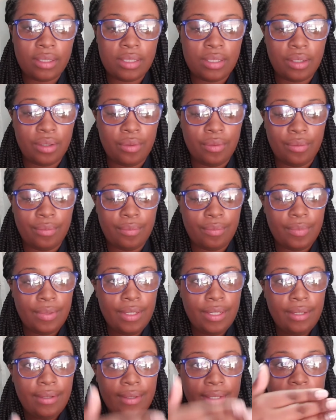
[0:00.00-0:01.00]
So
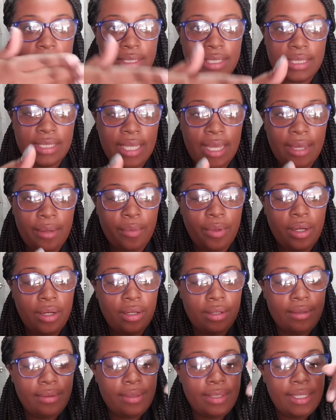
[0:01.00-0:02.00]
here's the
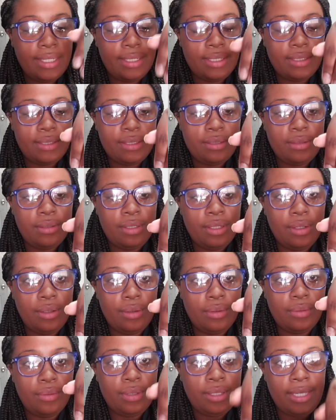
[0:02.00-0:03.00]
sidewalk, here's, you
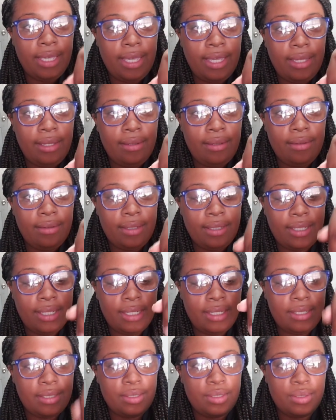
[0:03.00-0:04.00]
know, the gate, and
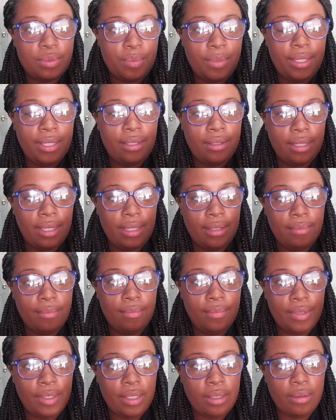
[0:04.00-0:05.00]
here's me and,
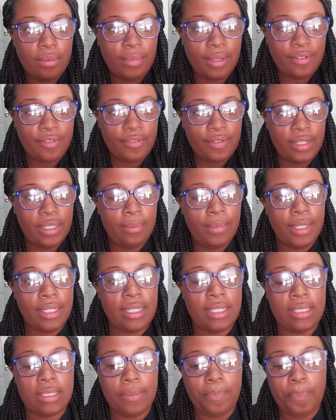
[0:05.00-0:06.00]
you know, my friend and my
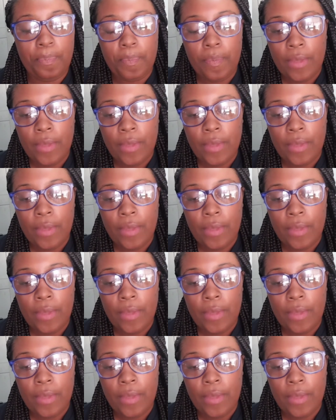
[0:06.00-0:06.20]
cousin.